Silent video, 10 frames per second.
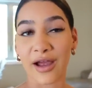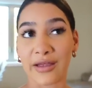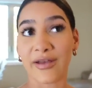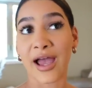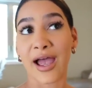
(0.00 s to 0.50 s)

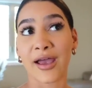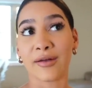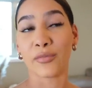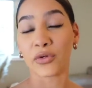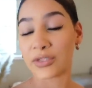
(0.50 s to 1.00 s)
I've
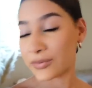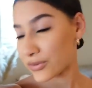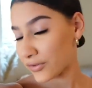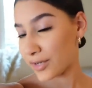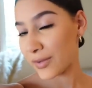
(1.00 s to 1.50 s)
had multiple
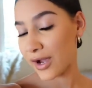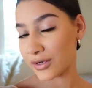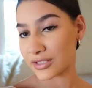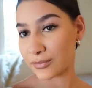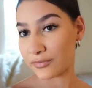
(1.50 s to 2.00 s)
green
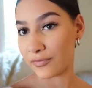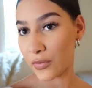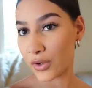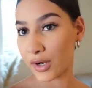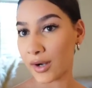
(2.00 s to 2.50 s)
powders
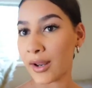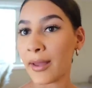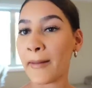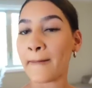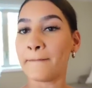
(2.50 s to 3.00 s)
before,
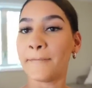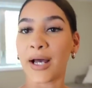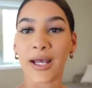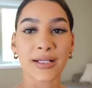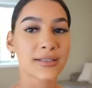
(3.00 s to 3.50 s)

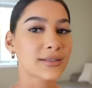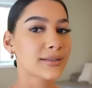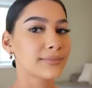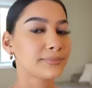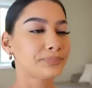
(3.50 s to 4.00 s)
but